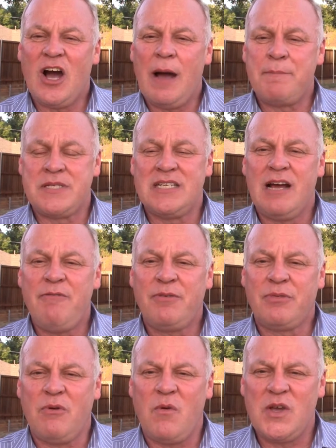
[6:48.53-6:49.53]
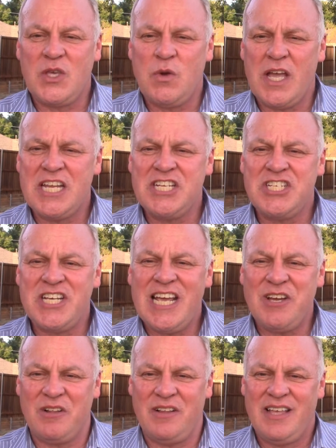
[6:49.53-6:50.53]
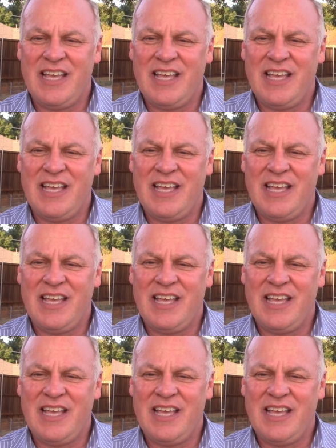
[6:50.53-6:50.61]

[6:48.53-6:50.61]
option of throwing you in jail.